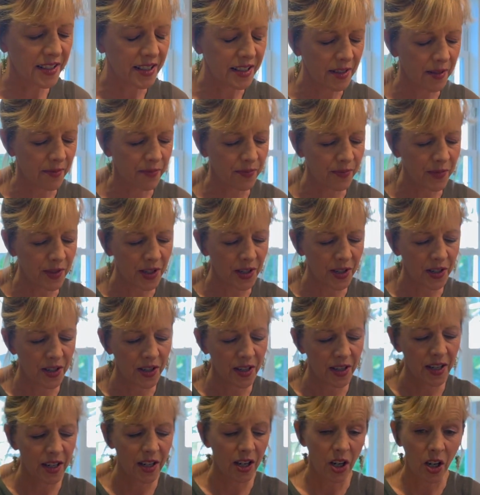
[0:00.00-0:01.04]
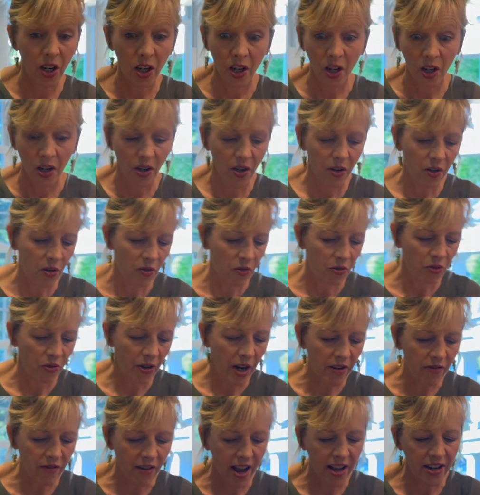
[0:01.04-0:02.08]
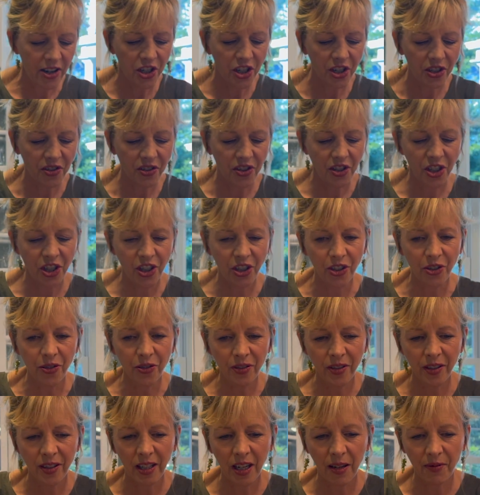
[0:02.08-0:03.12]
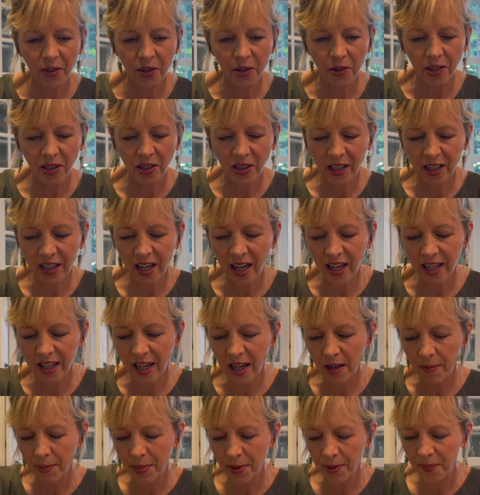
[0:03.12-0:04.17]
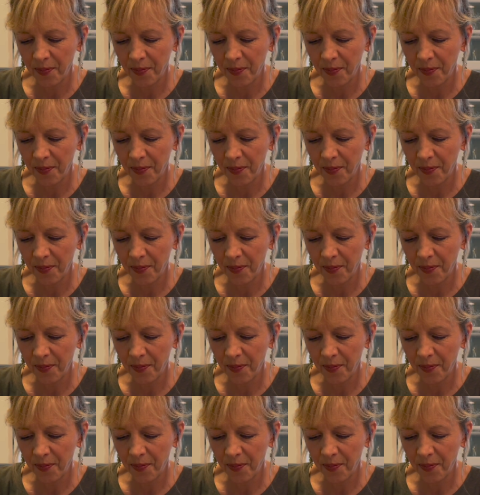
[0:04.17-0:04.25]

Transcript: some red radishes too that I'm going to cut up.